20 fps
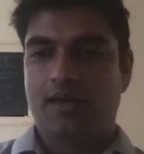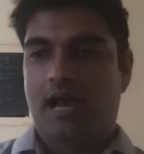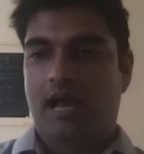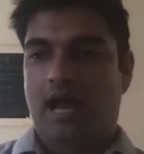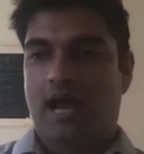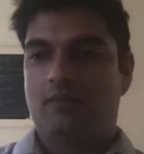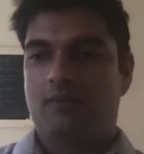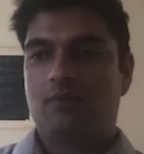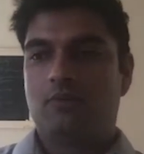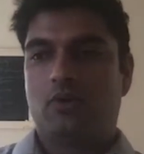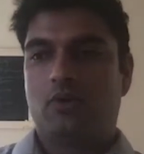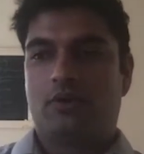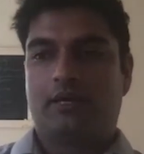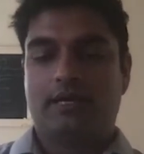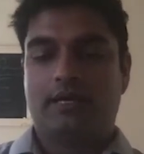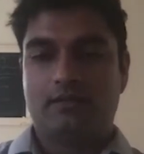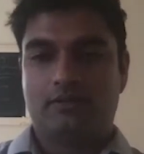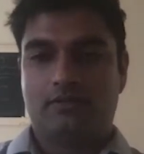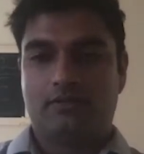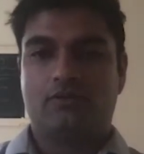I'm going
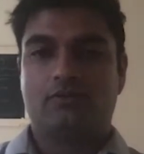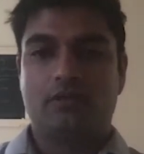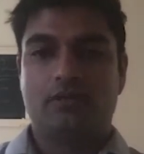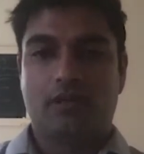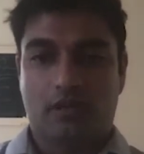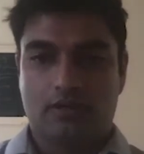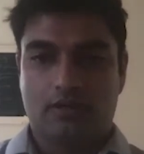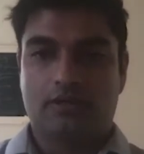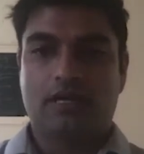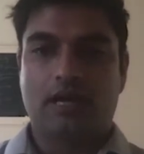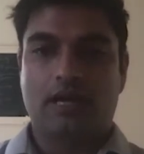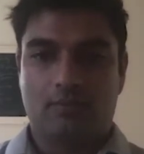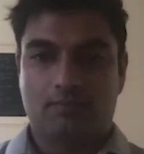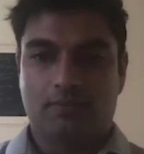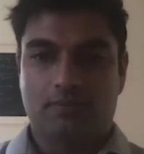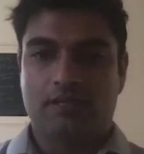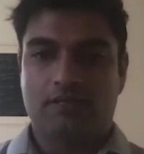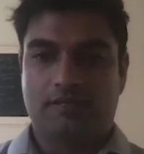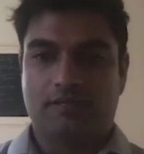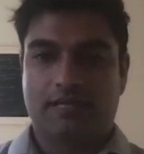into younger
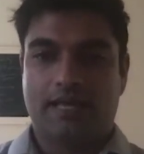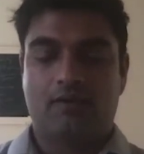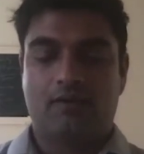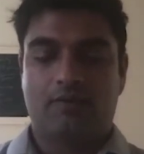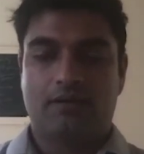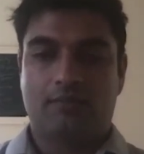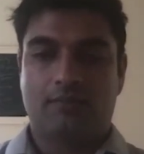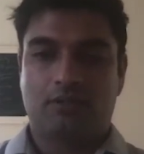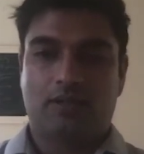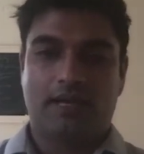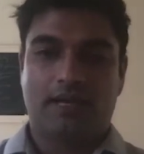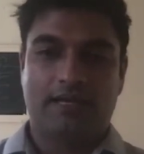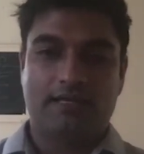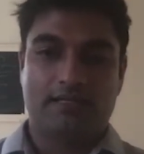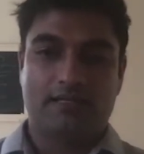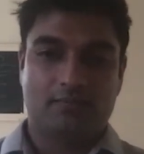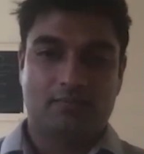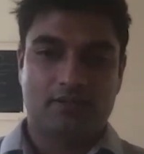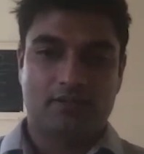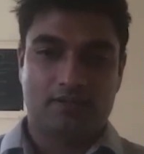companies now and applying
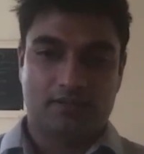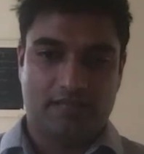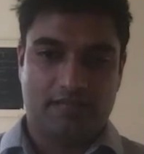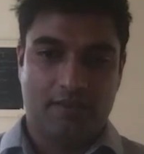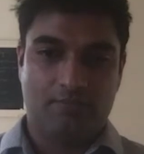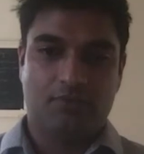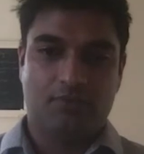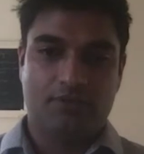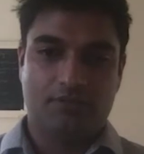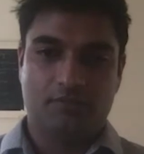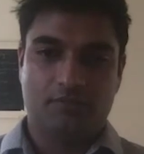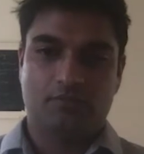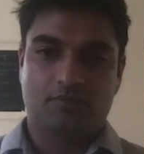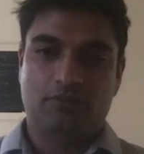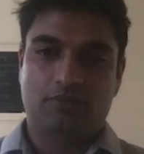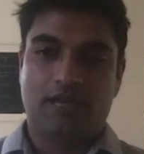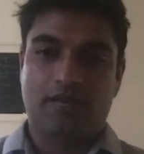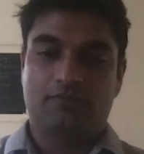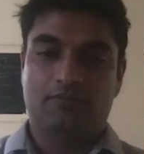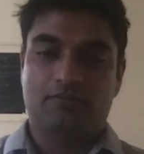some of the same
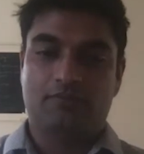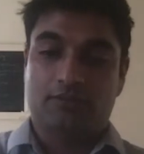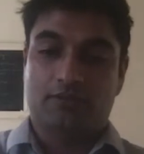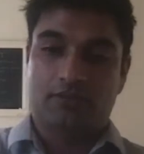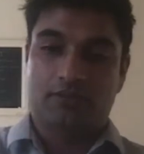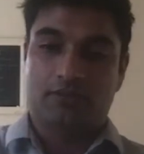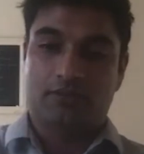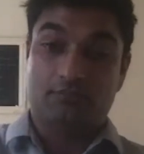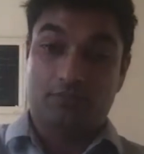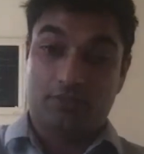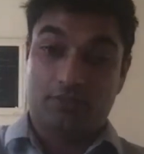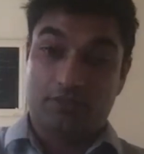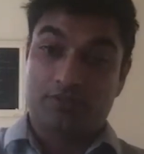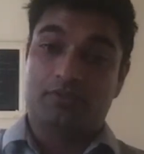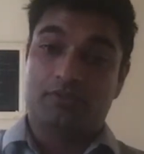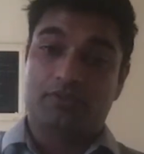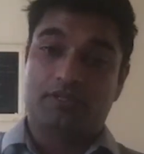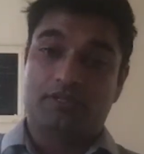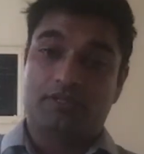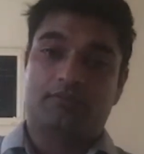principle I've learned,
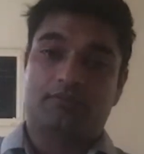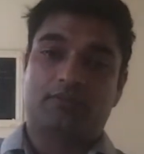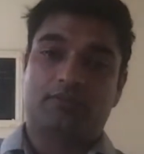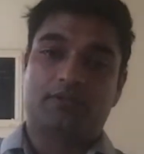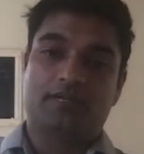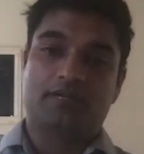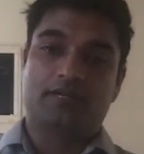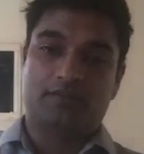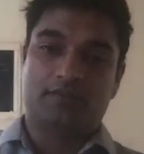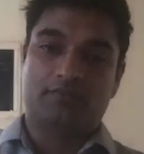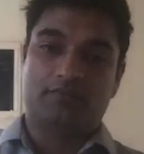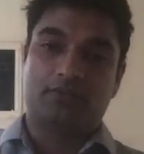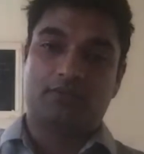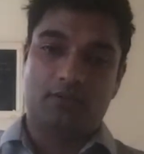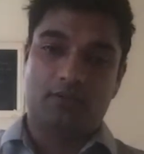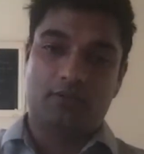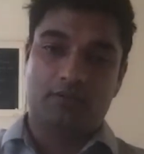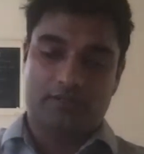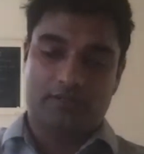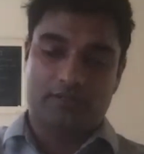principles I've learned as I've
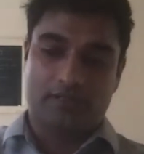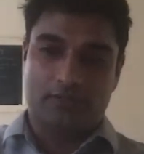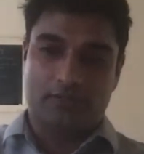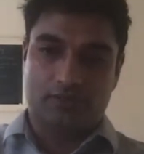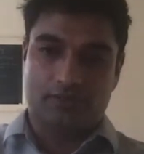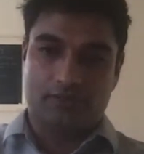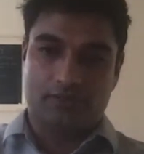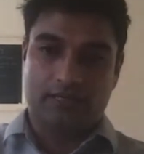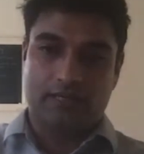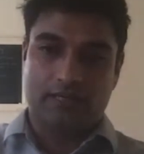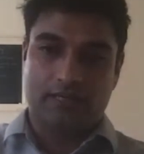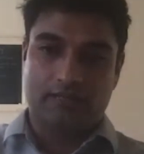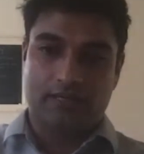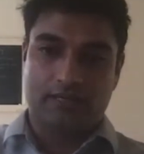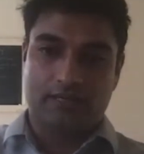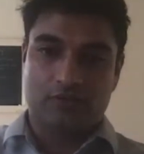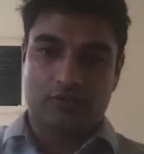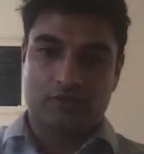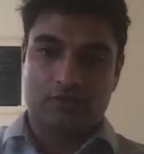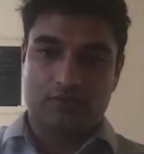grown sales
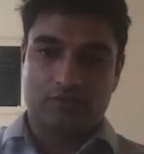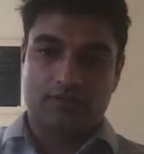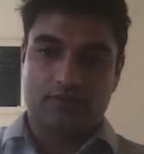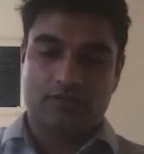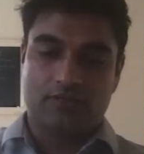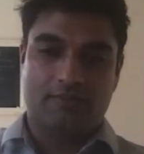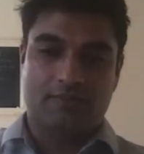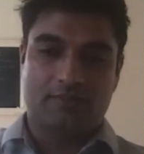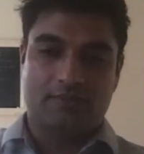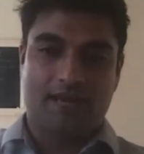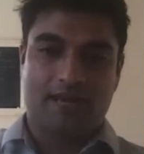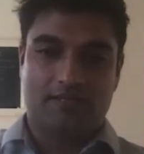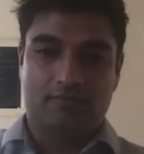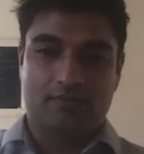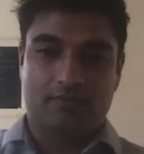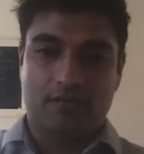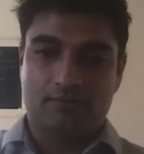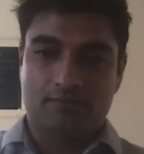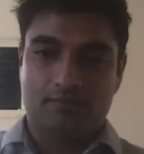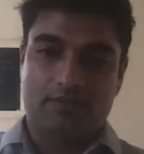organizations for these massive
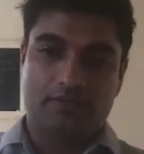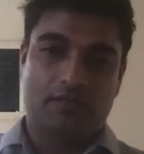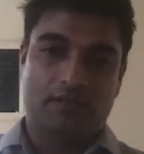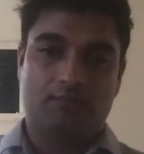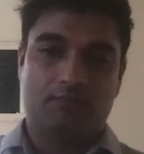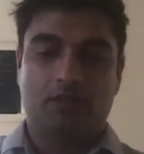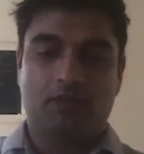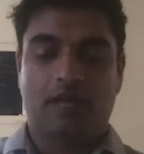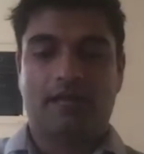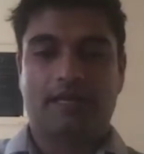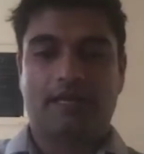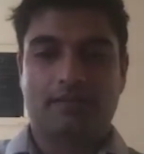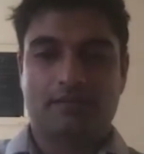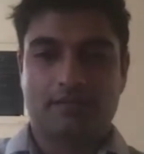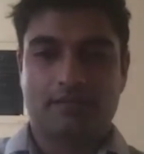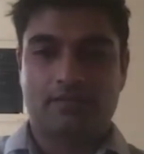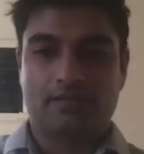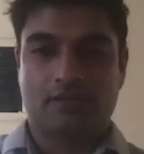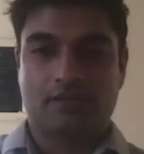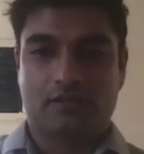companies and applying it
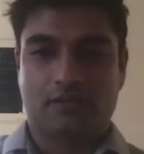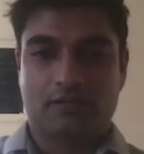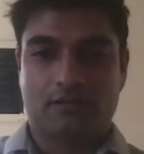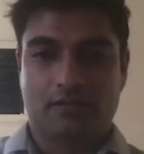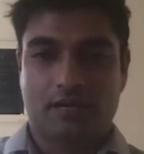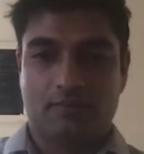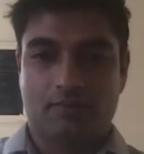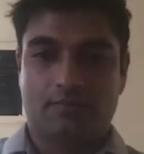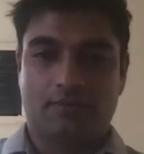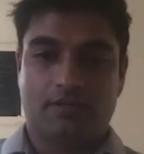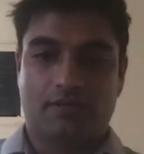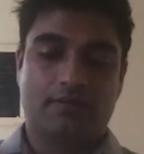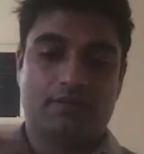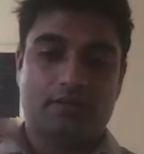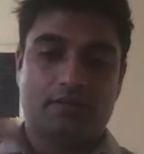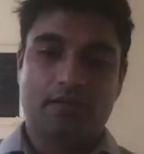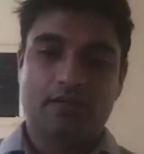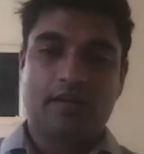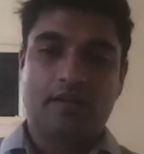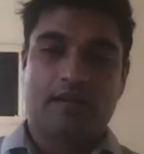to these younger companies.